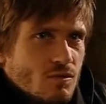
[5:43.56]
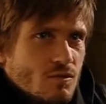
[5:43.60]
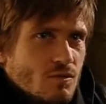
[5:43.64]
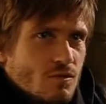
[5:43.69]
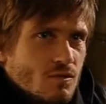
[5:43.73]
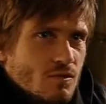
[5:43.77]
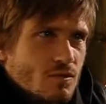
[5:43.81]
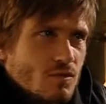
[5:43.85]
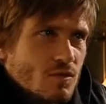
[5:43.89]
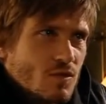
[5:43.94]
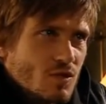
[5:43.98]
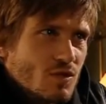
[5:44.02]

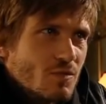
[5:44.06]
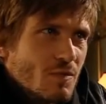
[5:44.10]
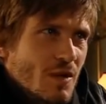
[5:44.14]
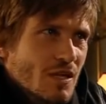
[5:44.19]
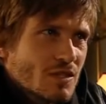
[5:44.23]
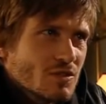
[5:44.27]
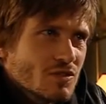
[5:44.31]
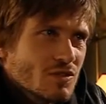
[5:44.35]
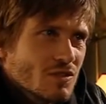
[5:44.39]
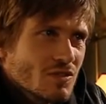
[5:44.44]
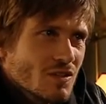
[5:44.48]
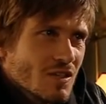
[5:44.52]
She
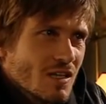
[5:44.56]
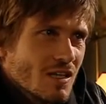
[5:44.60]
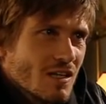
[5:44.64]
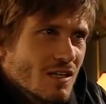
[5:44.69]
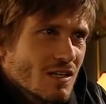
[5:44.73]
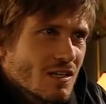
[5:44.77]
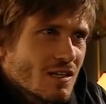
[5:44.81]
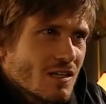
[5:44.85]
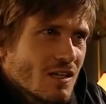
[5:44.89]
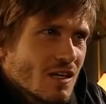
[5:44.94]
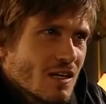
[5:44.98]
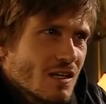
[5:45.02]
mentioned it.
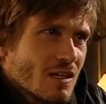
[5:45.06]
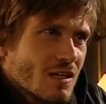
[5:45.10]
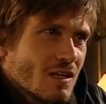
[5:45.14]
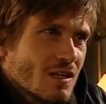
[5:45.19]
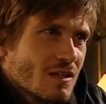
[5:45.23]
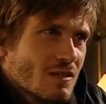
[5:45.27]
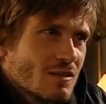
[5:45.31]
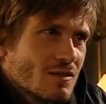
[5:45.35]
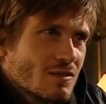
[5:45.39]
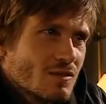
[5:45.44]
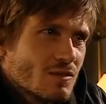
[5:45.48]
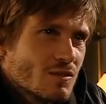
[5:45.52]

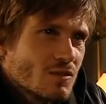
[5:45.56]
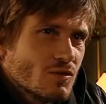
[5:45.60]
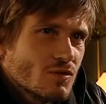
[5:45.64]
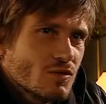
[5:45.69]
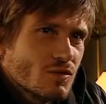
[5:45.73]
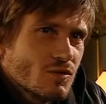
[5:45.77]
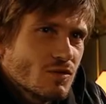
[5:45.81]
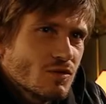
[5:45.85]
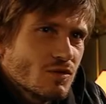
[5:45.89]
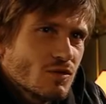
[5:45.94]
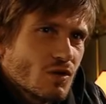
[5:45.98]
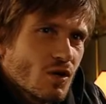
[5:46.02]

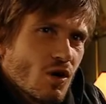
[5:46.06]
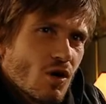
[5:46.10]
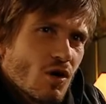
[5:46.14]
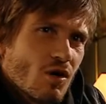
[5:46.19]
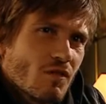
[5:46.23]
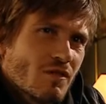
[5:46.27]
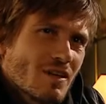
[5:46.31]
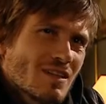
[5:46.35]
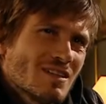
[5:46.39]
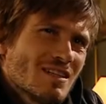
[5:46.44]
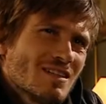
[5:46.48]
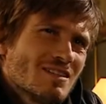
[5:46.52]
Sort of. I
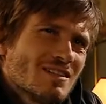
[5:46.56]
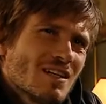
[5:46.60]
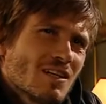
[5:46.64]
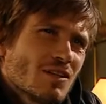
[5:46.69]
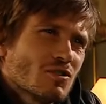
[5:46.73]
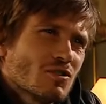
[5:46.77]
did tell her to